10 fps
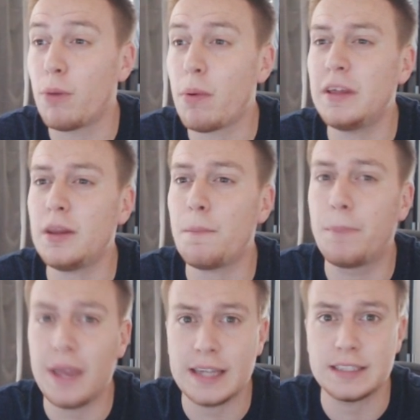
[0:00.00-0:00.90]
Probably the
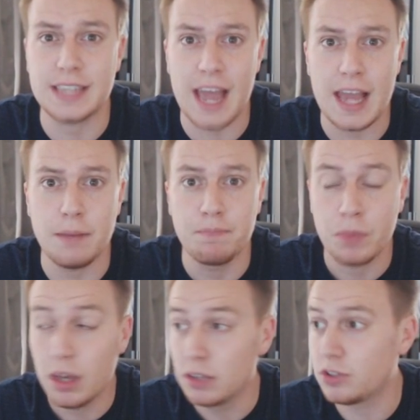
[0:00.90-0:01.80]
biggest game
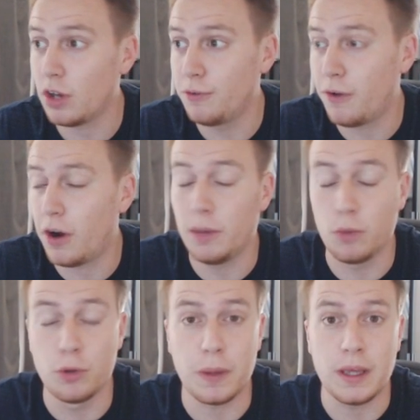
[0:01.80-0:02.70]
so
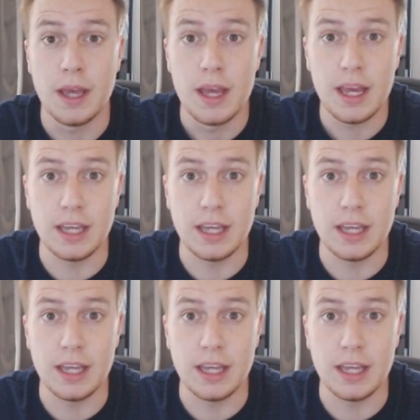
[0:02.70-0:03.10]
far it would be